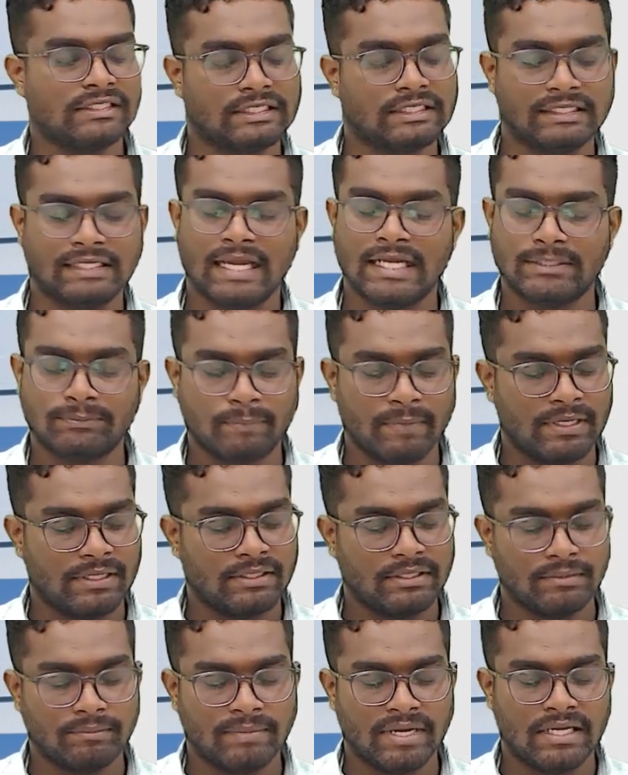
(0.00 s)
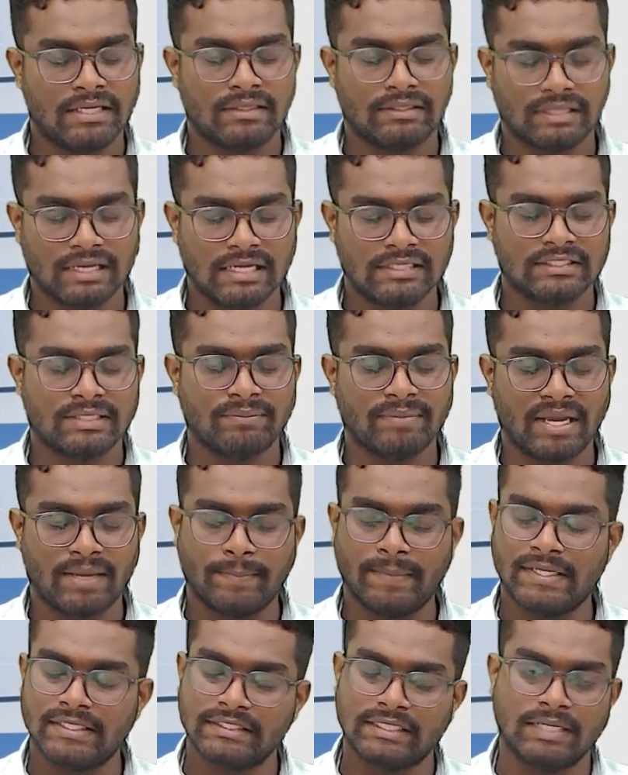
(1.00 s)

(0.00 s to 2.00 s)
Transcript: and bank balance,